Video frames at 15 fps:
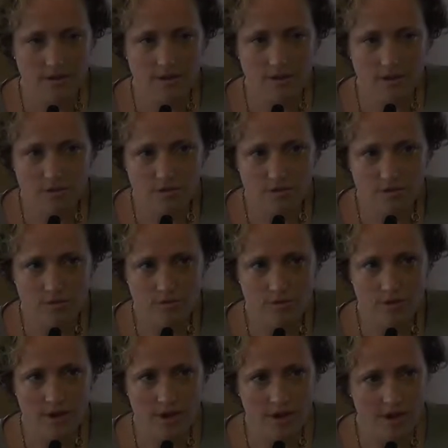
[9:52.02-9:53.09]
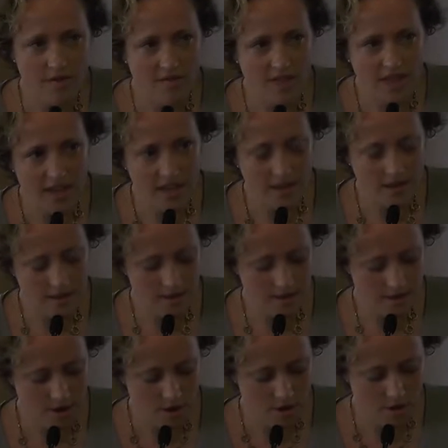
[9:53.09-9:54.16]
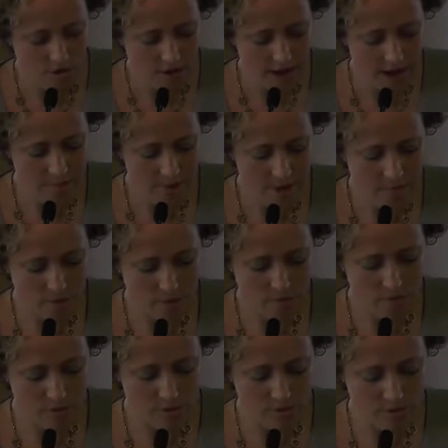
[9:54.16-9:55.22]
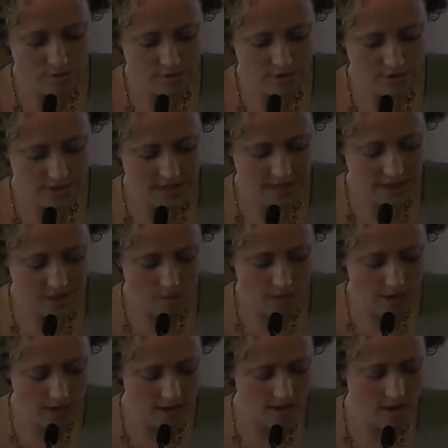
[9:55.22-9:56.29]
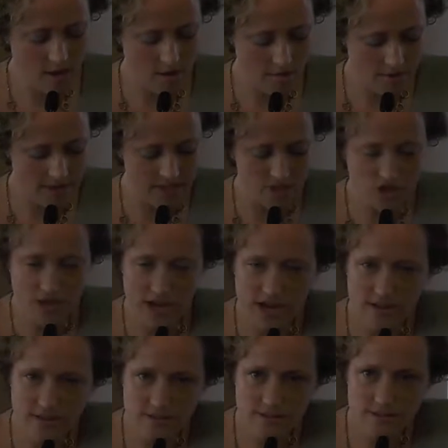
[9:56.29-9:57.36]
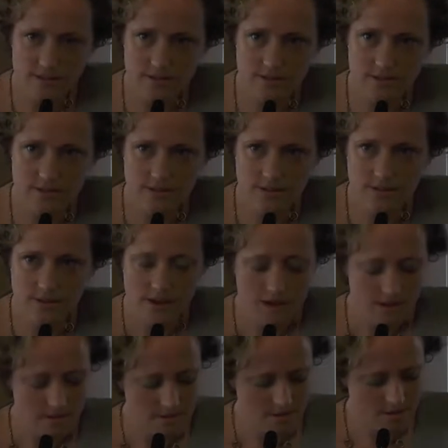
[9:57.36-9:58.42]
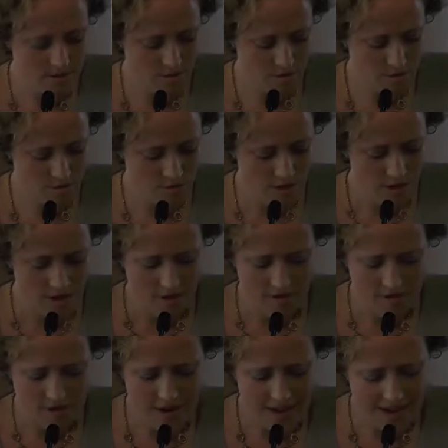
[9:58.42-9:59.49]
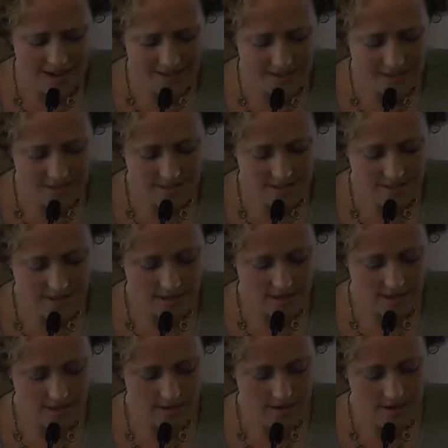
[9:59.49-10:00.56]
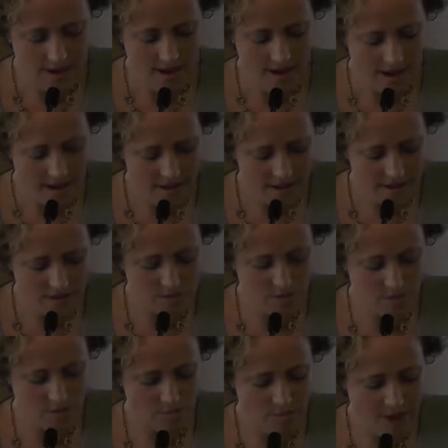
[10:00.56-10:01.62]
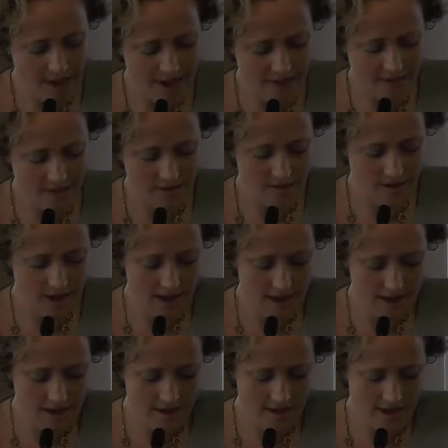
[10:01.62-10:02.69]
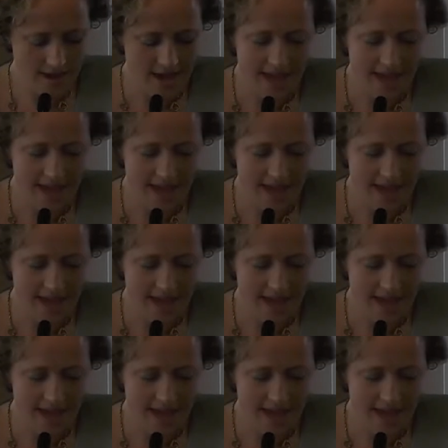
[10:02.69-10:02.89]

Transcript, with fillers: You of the hidden crabapple bruise yellowing on my chest, You of her ecstasy, eyes rolled back in her head,